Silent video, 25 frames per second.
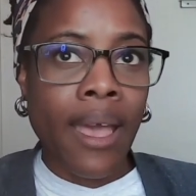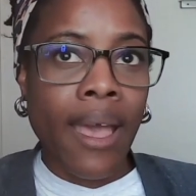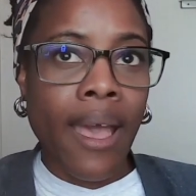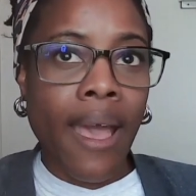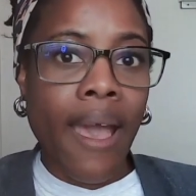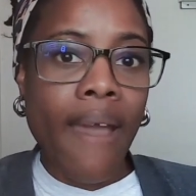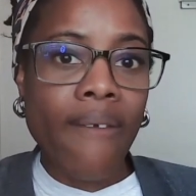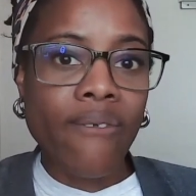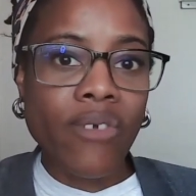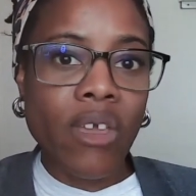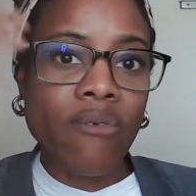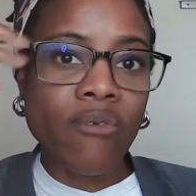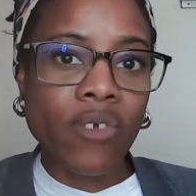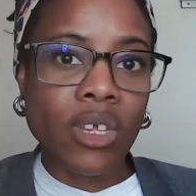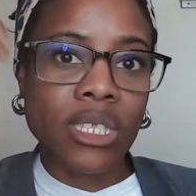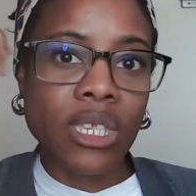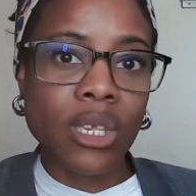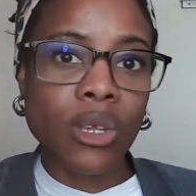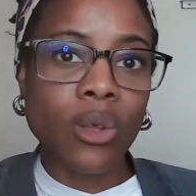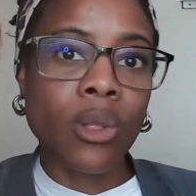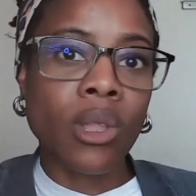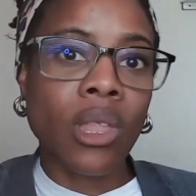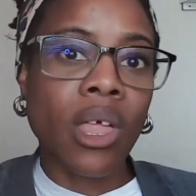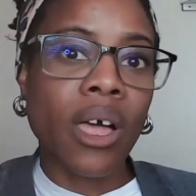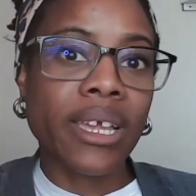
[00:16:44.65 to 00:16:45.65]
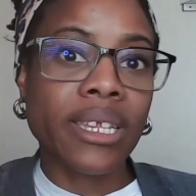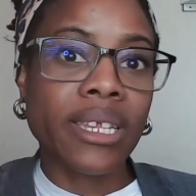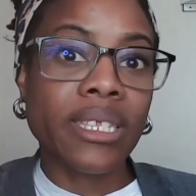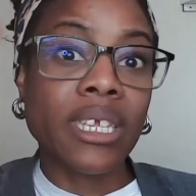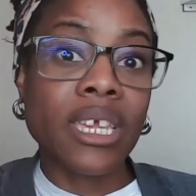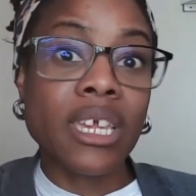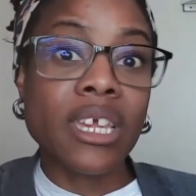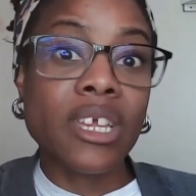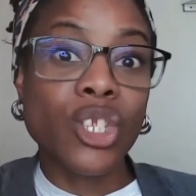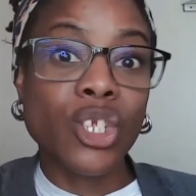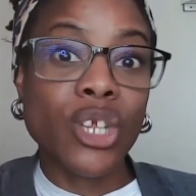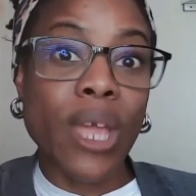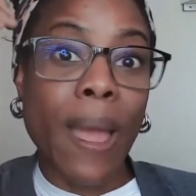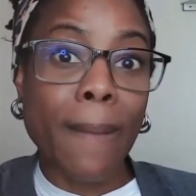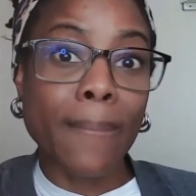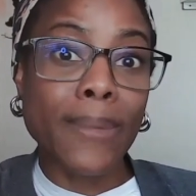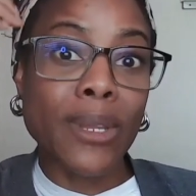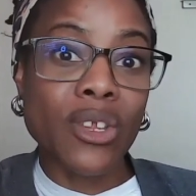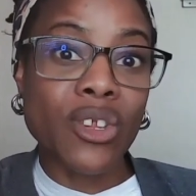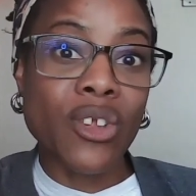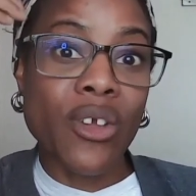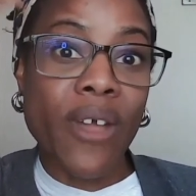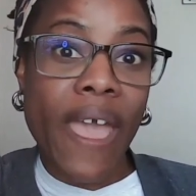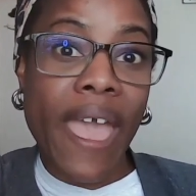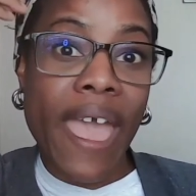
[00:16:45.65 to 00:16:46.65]
have every single idea jammed
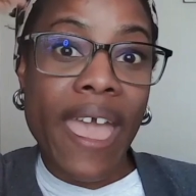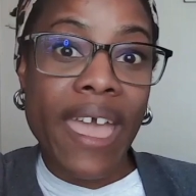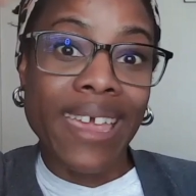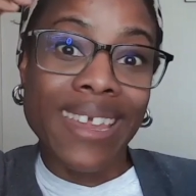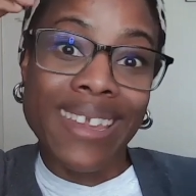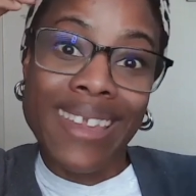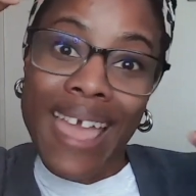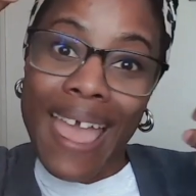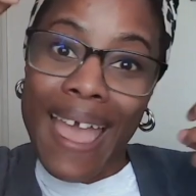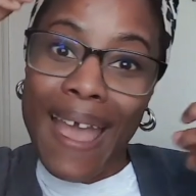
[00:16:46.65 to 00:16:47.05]
in your head